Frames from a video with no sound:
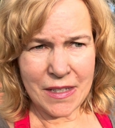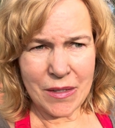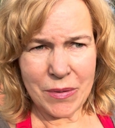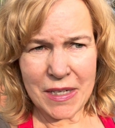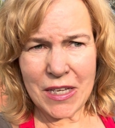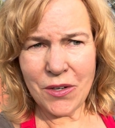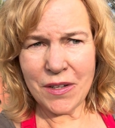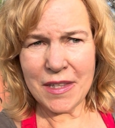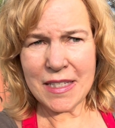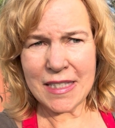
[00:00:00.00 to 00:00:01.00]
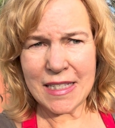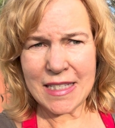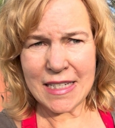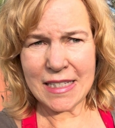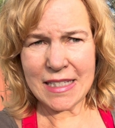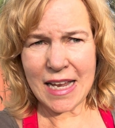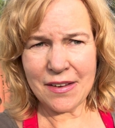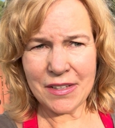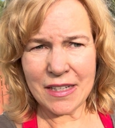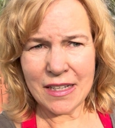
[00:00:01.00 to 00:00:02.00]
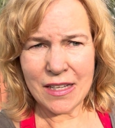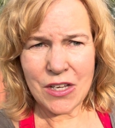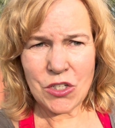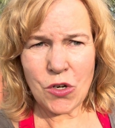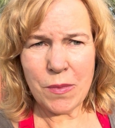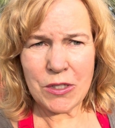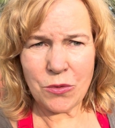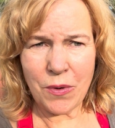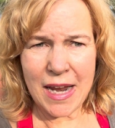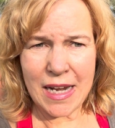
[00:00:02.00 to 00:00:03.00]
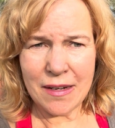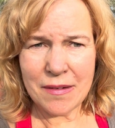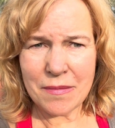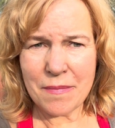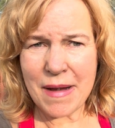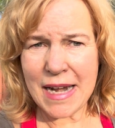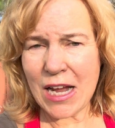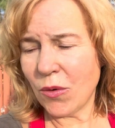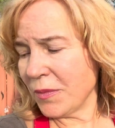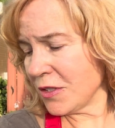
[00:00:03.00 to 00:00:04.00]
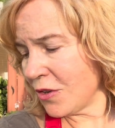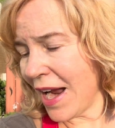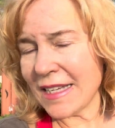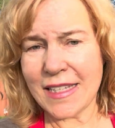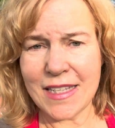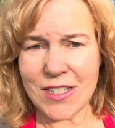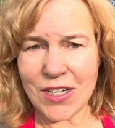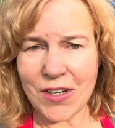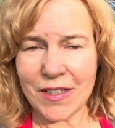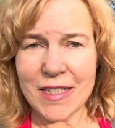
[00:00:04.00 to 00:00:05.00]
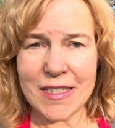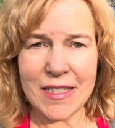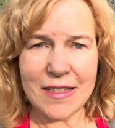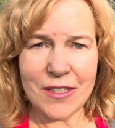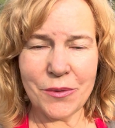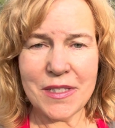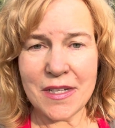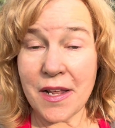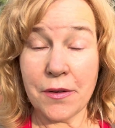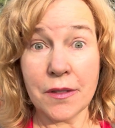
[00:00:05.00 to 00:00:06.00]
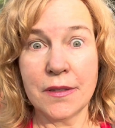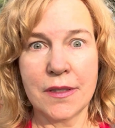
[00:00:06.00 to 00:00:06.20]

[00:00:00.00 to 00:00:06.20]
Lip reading: But here in this instance, having too much rain might help grass get started, because there is another